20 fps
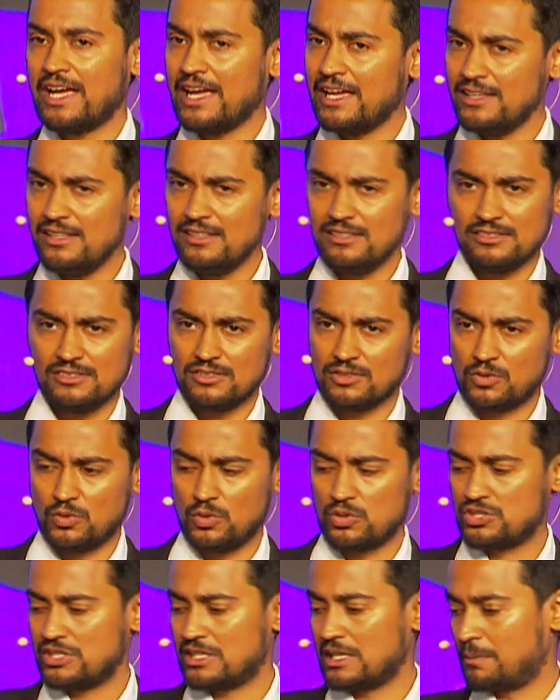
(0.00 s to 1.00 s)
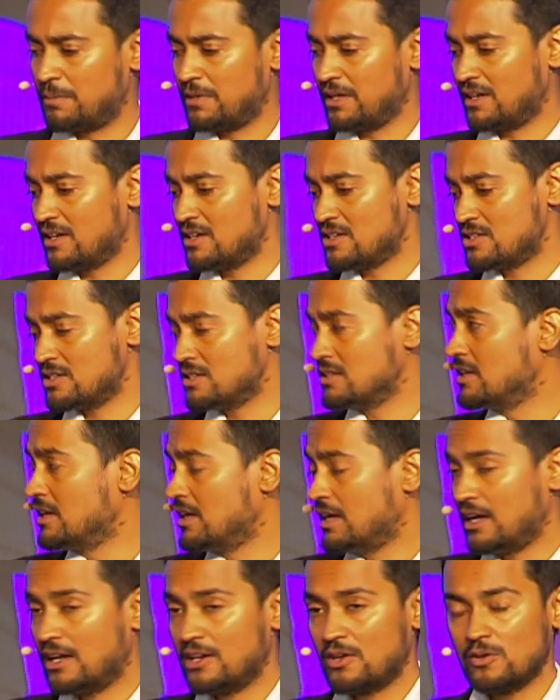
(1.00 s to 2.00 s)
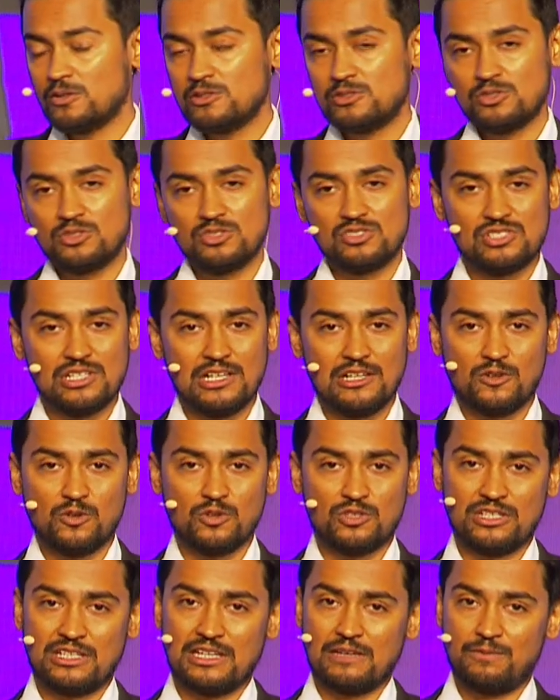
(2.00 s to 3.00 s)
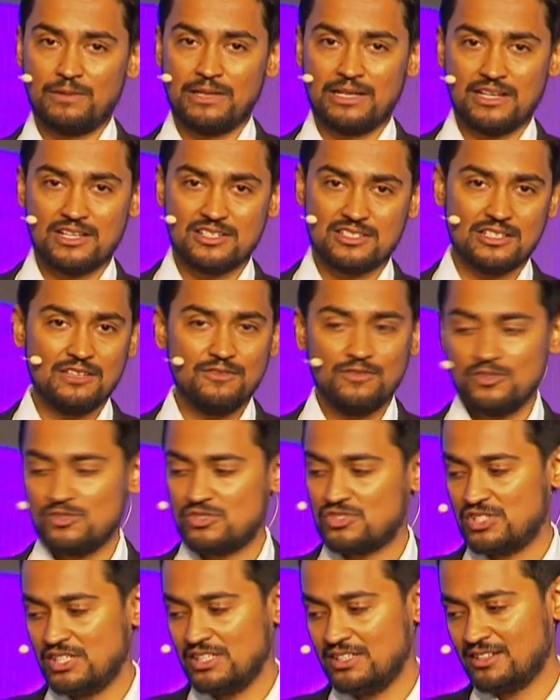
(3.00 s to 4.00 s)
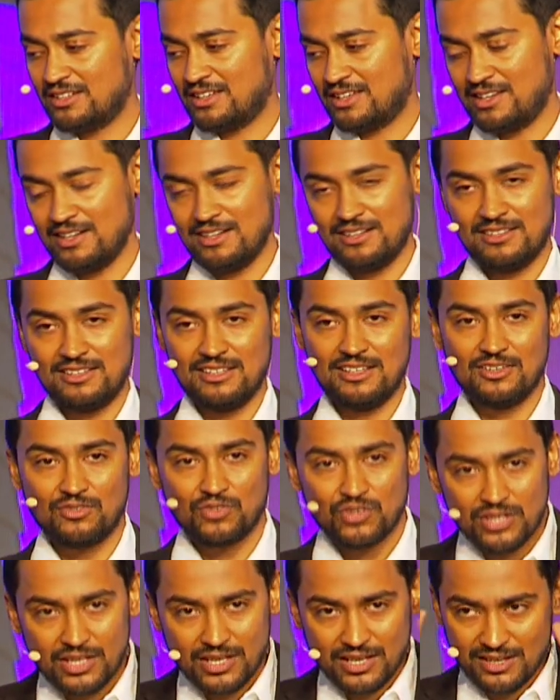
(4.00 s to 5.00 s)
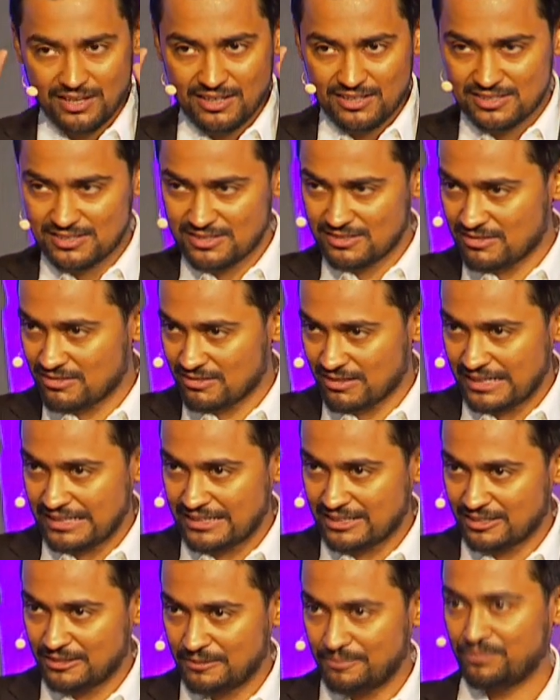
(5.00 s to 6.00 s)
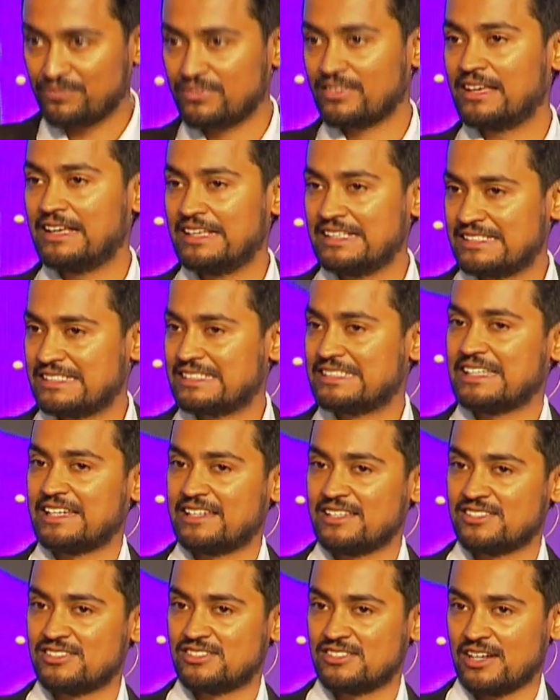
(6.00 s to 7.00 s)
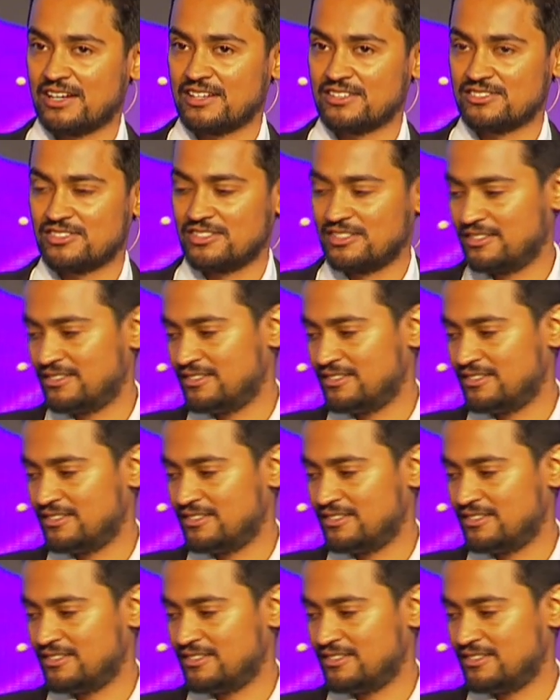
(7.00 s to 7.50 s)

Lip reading: any other coating application and also the gel coating application. If you see the kid there with the hair straight, it's static charge.